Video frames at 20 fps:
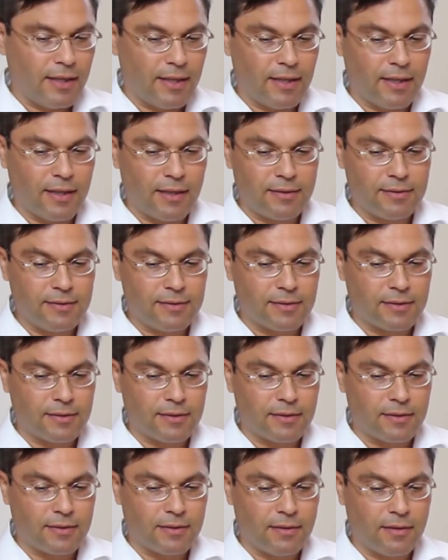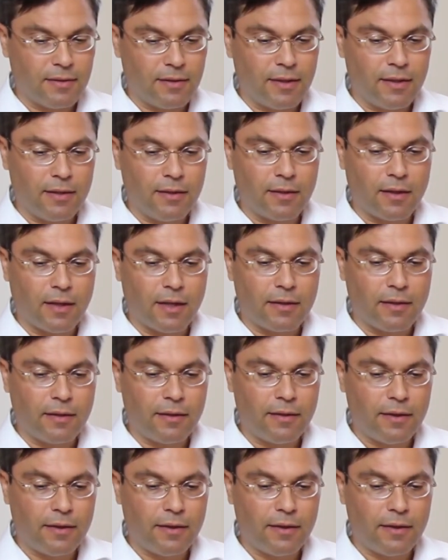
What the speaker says: And the other